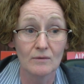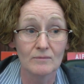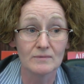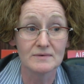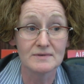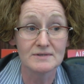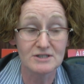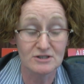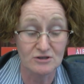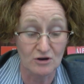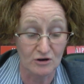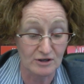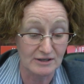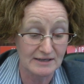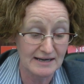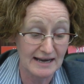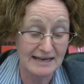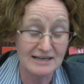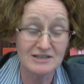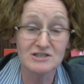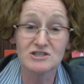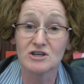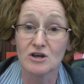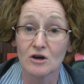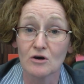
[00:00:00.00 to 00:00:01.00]
certain
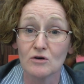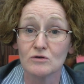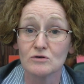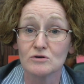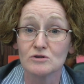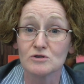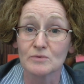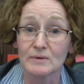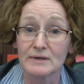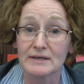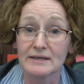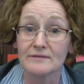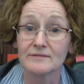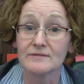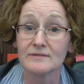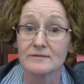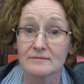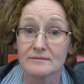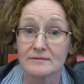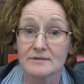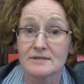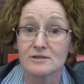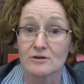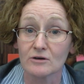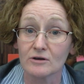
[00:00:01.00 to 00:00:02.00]
NGOs were
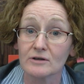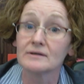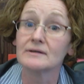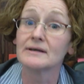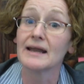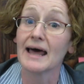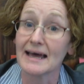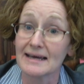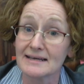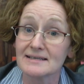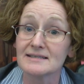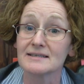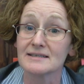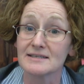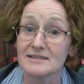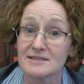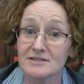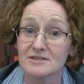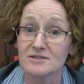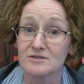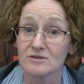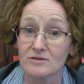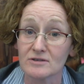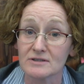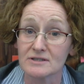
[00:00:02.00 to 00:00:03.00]
given certain access
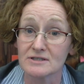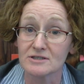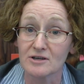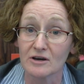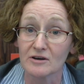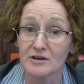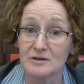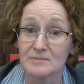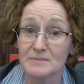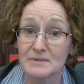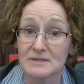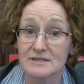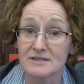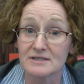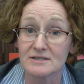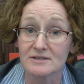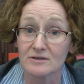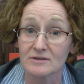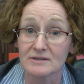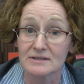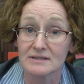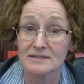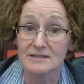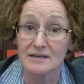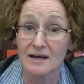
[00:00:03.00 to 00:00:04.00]
to certain documents at
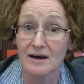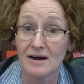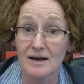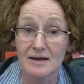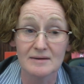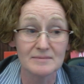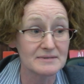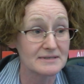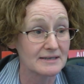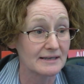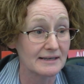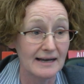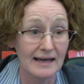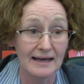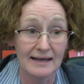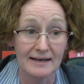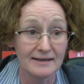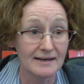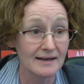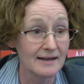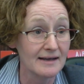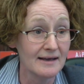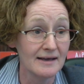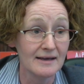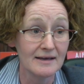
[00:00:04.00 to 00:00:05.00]
certain times, and,
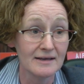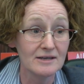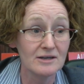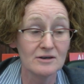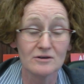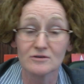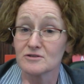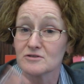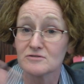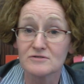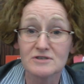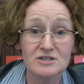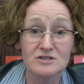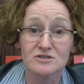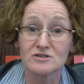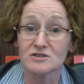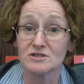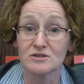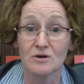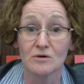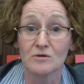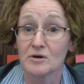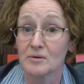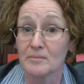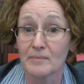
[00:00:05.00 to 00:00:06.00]
and you know there is just
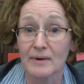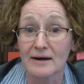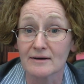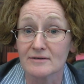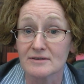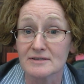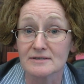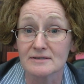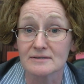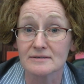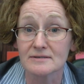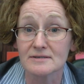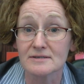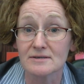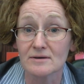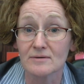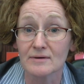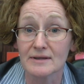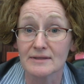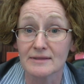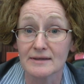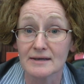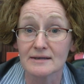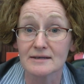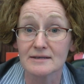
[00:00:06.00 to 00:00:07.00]
no comparison. So I
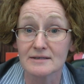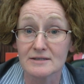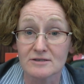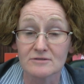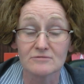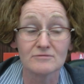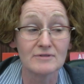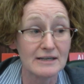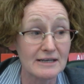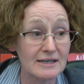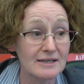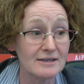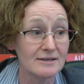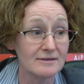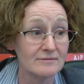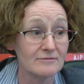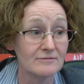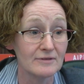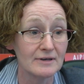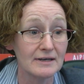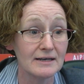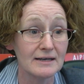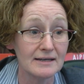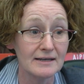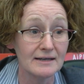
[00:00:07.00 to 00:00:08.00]
think it's a really,
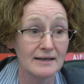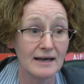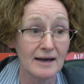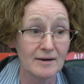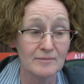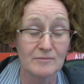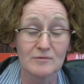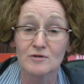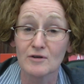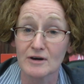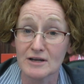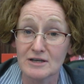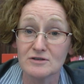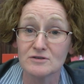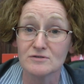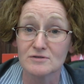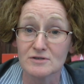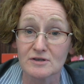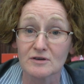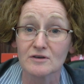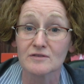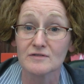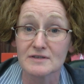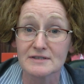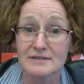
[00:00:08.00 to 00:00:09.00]
really um, great new
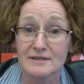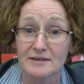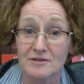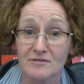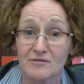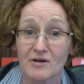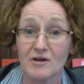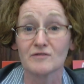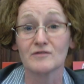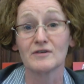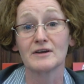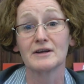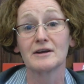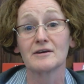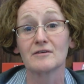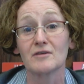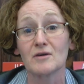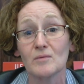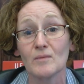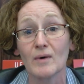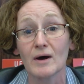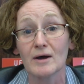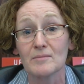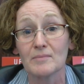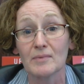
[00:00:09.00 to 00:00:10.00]
service that they're offering here at
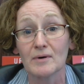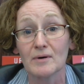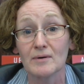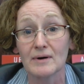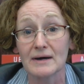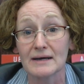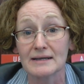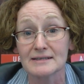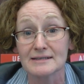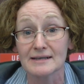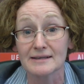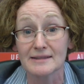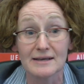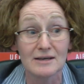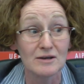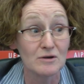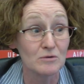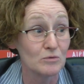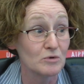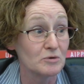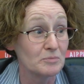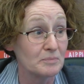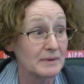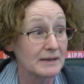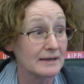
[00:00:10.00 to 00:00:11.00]
WIPO, and I think it
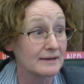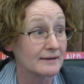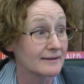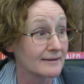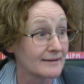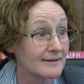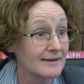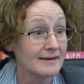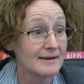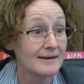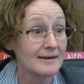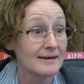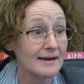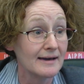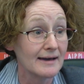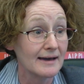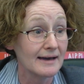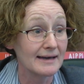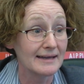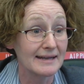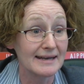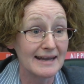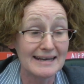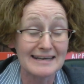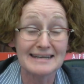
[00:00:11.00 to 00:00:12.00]
would be a, a,
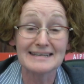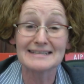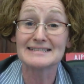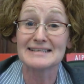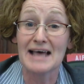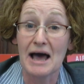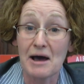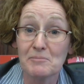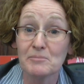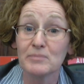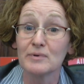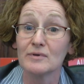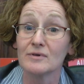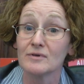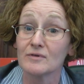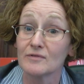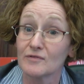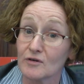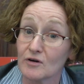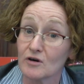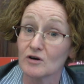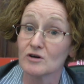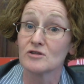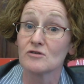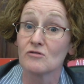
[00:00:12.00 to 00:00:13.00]
an example
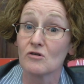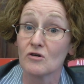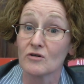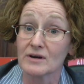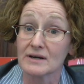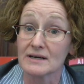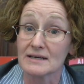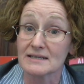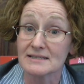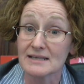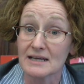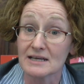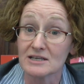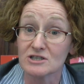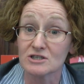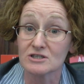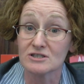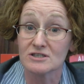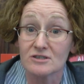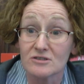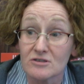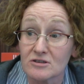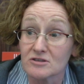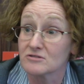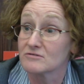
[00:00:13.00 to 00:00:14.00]
for other
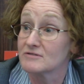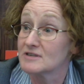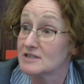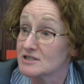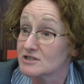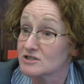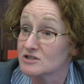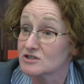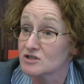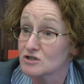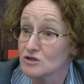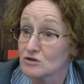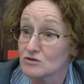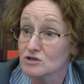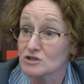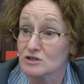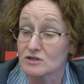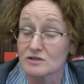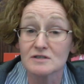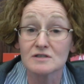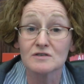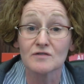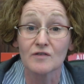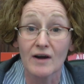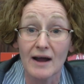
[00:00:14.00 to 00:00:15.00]
organisations and other
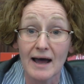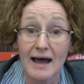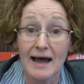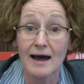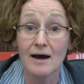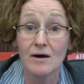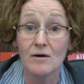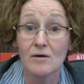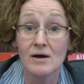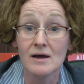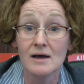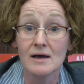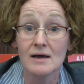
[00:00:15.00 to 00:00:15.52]
institutions for how